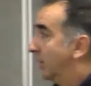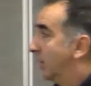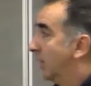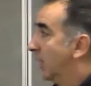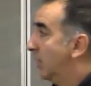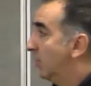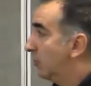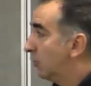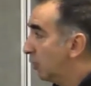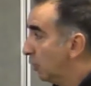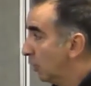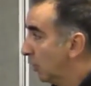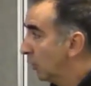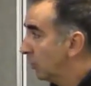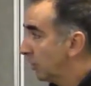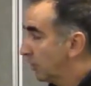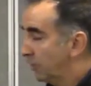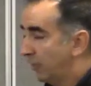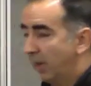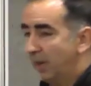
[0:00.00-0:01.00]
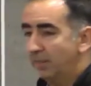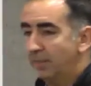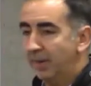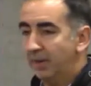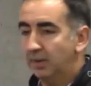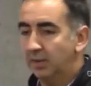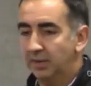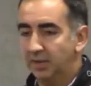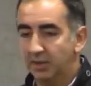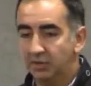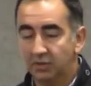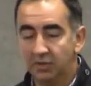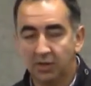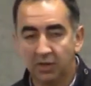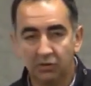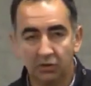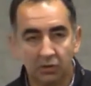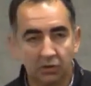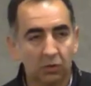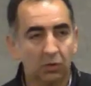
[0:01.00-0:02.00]
These tools are fundamentally,
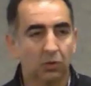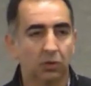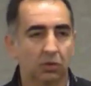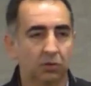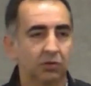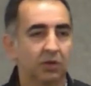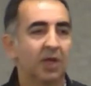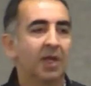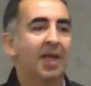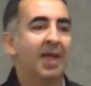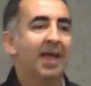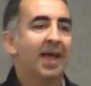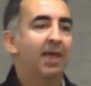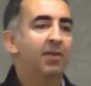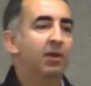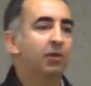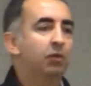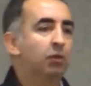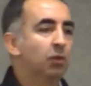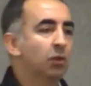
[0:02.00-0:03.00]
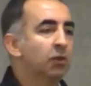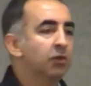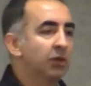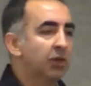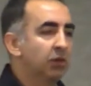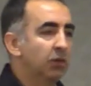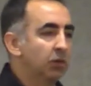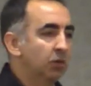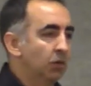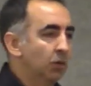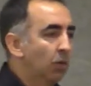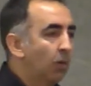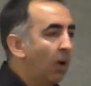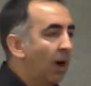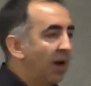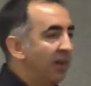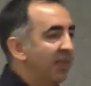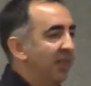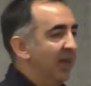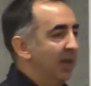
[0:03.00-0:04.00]
these are tools. And the tools are to do
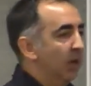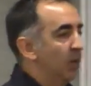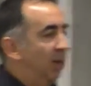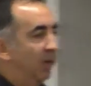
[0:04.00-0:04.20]
one thing and